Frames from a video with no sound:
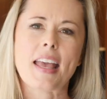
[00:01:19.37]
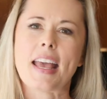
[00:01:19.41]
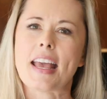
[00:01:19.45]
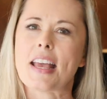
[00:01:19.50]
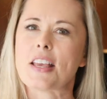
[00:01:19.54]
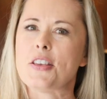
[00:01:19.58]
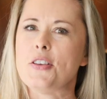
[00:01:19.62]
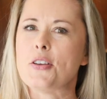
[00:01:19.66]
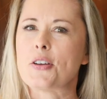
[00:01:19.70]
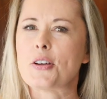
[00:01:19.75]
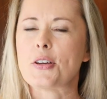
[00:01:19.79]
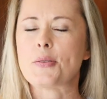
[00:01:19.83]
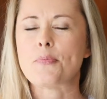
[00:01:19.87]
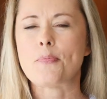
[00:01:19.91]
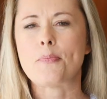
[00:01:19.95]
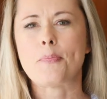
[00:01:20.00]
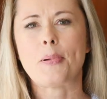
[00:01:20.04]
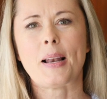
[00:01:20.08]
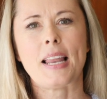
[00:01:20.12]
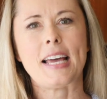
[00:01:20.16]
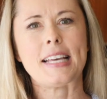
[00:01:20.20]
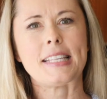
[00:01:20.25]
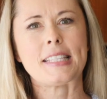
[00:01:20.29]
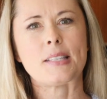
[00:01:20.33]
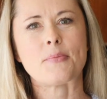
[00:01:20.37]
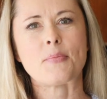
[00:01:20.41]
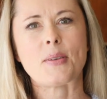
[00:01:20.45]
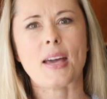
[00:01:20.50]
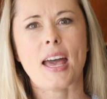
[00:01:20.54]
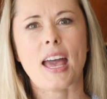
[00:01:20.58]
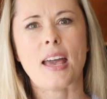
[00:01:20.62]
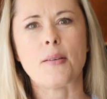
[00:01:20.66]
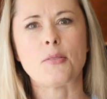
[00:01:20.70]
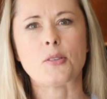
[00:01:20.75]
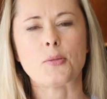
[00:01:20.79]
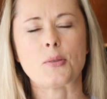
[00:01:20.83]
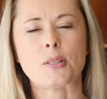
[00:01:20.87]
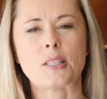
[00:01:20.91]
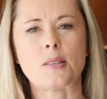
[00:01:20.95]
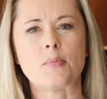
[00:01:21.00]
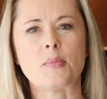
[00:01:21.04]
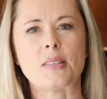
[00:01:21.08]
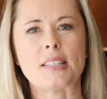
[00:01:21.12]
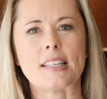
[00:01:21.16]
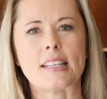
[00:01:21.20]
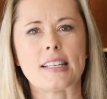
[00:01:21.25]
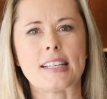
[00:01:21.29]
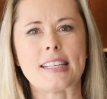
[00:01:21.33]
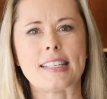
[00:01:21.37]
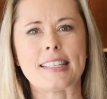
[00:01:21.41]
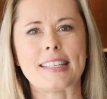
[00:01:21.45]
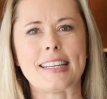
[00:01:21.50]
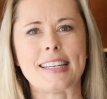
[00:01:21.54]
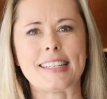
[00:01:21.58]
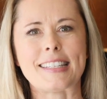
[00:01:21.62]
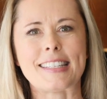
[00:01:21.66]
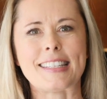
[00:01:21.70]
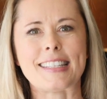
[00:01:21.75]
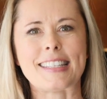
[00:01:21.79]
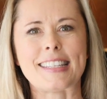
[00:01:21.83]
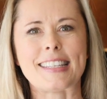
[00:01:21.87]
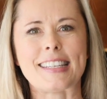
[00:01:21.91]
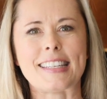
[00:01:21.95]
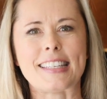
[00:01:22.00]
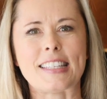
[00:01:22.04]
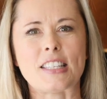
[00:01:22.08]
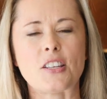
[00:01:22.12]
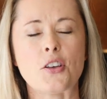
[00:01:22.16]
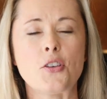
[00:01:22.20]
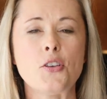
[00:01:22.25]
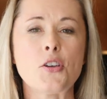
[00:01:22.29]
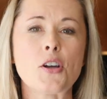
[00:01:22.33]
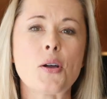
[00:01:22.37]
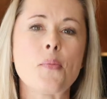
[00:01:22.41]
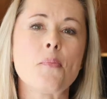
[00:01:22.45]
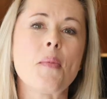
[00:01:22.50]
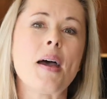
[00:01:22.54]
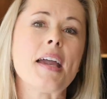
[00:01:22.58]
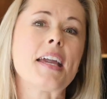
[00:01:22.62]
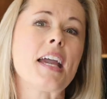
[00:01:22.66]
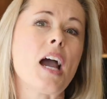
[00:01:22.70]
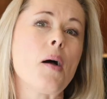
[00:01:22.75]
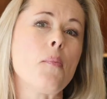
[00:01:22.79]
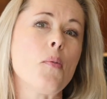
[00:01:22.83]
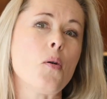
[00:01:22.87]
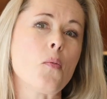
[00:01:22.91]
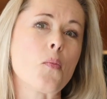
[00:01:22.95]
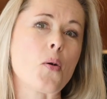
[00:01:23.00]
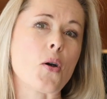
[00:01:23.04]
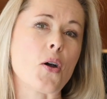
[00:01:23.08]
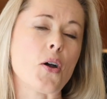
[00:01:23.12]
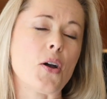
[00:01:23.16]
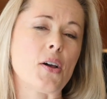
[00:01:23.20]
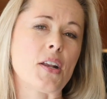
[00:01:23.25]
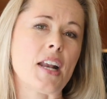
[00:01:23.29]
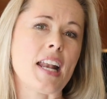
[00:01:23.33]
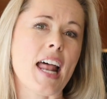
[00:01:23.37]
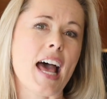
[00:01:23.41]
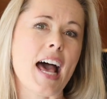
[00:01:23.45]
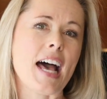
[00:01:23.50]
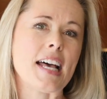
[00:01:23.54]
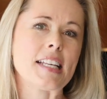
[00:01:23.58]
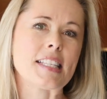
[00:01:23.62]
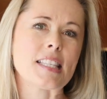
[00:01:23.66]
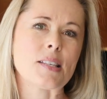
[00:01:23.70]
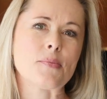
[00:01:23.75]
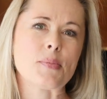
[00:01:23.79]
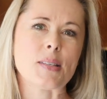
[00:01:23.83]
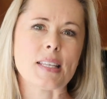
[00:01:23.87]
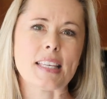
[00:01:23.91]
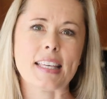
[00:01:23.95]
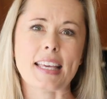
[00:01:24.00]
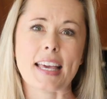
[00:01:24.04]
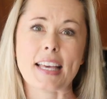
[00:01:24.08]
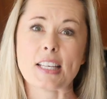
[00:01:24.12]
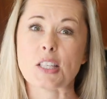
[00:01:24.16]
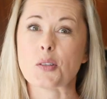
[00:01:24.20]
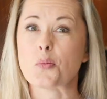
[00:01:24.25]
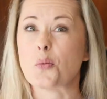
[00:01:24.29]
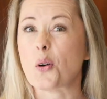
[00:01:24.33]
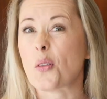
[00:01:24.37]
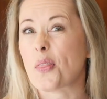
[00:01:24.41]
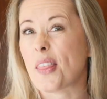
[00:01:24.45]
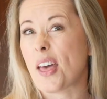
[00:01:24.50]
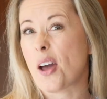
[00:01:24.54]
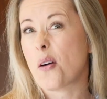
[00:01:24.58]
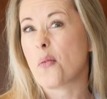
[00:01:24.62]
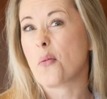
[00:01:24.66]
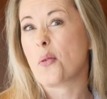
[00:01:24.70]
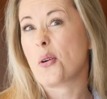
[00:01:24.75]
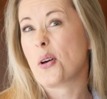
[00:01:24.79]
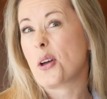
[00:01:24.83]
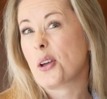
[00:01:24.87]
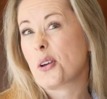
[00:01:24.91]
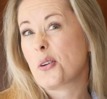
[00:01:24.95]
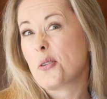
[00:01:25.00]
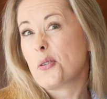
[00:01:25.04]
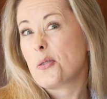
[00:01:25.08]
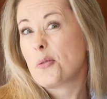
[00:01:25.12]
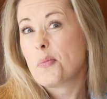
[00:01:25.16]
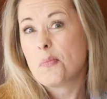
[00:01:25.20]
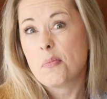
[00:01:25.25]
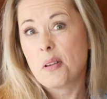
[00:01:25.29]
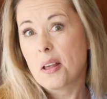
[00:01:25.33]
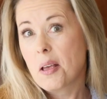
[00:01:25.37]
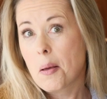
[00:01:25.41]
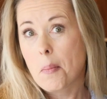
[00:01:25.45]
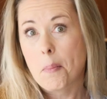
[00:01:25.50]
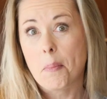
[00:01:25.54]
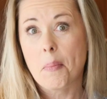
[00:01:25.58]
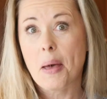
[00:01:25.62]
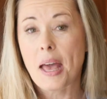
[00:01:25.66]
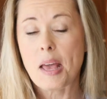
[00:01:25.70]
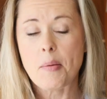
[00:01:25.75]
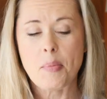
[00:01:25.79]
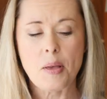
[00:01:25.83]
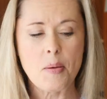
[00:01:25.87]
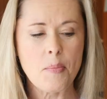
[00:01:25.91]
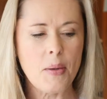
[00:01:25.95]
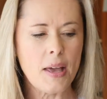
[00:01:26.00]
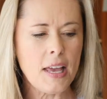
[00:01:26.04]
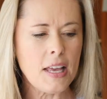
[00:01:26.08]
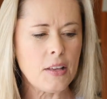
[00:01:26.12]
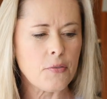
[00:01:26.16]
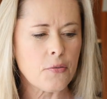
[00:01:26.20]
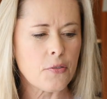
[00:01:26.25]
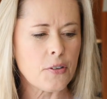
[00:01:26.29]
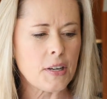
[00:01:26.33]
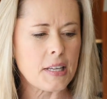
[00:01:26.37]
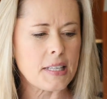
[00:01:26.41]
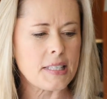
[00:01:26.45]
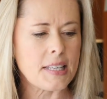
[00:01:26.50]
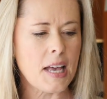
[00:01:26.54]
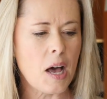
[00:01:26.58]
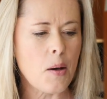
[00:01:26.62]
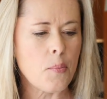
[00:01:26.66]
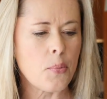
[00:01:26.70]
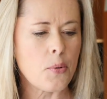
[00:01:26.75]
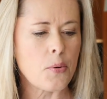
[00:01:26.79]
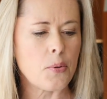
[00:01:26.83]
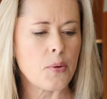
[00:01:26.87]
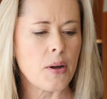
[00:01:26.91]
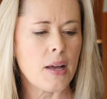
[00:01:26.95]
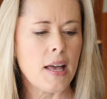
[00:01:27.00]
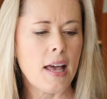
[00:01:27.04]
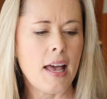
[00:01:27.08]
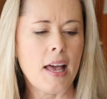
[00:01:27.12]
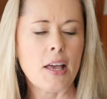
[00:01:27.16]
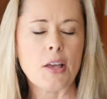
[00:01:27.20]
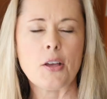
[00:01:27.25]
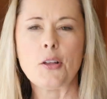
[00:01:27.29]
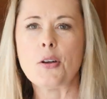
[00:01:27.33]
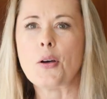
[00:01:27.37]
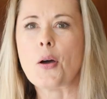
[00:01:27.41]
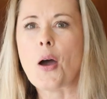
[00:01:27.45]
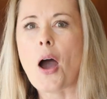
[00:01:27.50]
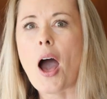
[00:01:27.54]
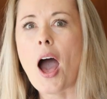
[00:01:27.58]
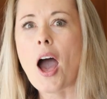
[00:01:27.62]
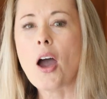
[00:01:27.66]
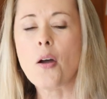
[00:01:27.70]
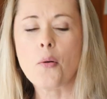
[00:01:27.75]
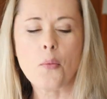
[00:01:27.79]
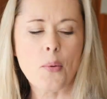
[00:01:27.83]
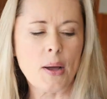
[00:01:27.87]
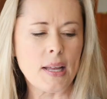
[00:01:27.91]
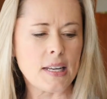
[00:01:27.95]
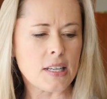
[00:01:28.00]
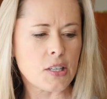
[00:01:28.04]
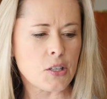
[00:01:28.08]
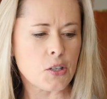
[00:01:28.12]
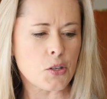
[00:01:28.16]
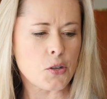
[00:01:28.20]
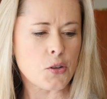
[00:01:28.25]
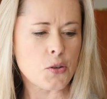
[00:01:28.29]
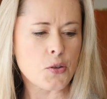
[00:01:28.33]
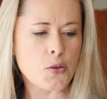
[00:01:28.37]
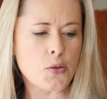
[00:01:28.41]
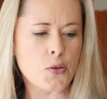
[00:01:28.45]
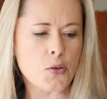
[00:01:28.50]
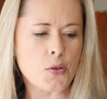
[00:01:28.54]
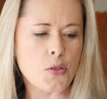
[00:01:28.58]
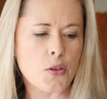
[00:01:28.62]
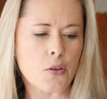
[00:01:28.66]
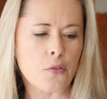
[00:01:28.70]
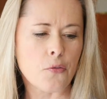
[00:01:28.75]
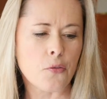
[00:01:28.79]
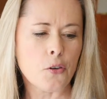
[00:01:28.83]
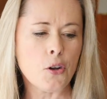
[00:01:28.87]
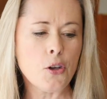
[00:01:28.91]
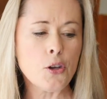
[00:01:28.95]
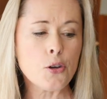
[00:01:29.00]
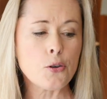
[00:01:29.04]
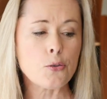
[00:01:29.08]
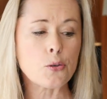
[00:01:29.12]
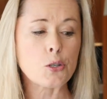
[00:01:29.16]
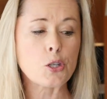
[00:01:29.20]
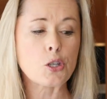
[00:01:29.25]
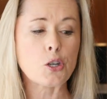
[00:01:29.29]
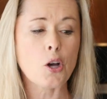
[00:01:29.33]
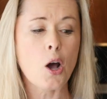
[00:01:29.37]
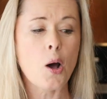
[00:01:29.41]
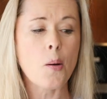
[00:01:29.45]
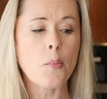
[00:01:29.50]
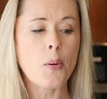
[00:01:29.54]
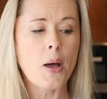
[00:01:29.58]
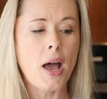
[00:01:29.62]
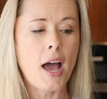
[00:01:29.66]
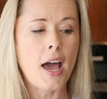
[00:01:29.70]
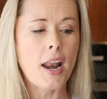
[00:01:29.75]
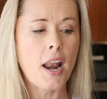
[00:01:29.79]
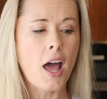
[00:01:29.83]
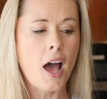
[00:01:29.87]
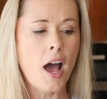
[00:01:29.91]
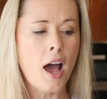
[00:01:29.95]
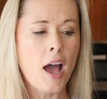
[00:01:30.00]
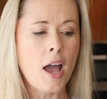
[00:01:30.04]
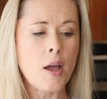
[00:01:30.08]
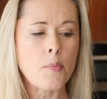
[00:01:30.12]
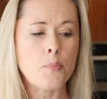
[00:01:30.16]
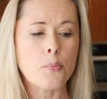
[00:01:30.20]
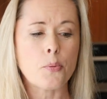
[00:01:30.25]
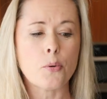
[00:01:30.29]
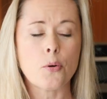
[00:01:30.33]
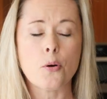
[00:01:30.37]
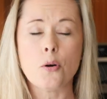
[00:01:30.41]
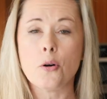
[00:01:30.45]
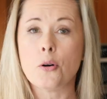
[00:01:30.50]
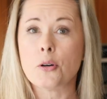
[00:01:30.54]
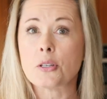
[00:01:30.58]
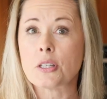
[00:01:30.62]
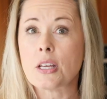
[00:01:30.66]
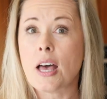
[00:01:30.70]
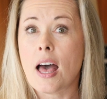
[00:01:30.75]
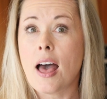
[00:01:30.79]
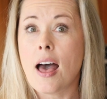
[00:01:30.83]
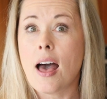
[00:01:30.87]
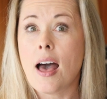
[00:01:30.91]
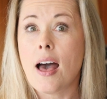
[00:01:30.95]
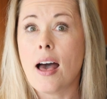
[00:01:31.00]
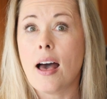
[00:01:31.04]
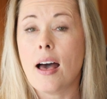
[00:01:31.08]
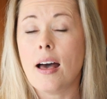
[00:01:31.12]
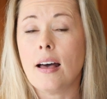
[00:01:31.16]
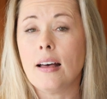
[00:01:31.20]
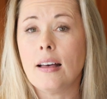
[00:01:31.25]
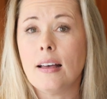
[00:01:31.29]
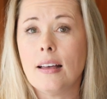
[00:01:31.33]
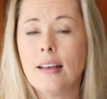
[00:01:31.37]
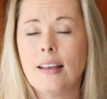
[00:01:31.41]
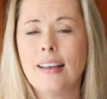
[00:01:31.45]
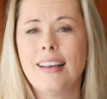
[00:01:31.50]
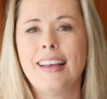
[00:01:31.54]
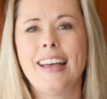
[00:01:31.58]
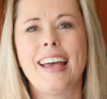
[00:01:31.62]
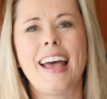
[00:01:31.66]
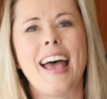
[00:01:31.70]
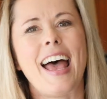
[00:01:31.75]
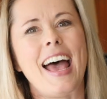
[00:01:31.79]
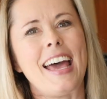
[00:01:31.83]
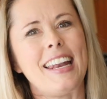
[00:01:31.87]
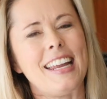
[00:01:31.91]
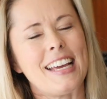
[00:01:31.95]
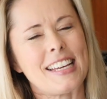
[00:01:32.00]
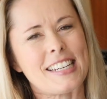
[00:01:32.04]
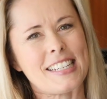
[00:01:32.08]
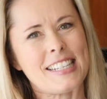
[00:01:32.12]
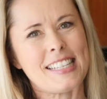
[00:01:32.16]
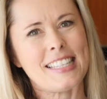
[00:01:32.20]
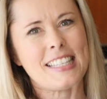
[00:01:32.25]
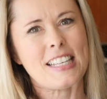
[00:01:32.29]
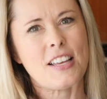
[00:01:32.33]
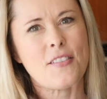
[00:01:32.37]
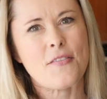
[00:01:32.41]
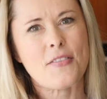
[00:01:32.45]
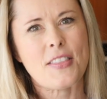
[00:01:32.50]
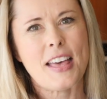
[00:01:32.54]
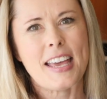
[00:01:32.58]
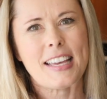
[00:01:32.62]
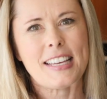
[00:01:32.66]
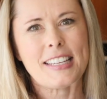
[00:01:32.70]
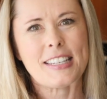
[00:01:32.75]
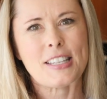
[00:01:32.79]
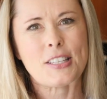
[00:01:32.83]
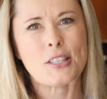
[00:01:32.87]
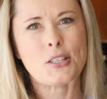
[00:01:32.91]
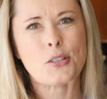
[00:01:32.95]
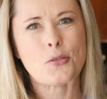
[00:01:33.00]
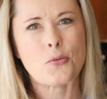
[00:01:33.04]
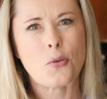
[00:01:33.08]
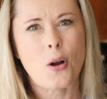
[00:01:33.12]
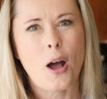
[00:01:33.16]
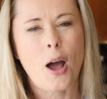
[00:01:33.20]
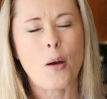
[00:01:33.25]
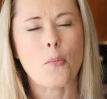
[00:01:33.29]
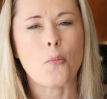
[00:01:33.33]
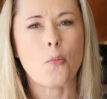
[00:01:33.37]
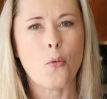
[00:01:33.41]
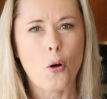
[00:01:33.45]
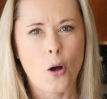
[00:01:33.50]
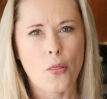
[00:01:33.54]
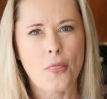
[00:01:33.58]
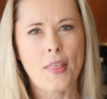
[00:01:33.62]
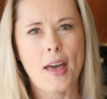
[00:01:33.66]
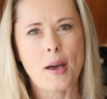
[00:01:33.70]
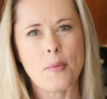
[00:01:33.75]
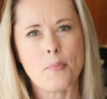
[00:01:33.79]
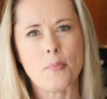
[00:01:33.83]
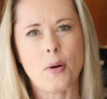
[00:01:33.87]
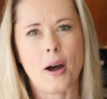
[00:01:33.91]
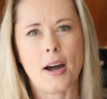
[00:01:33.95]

you can play some games with some silly sentences. So you can make up a word and ask them to guess what that word could maybe mean. For example, you know, I went to the Flugel shop and I brought a... and actually see if they can describe what that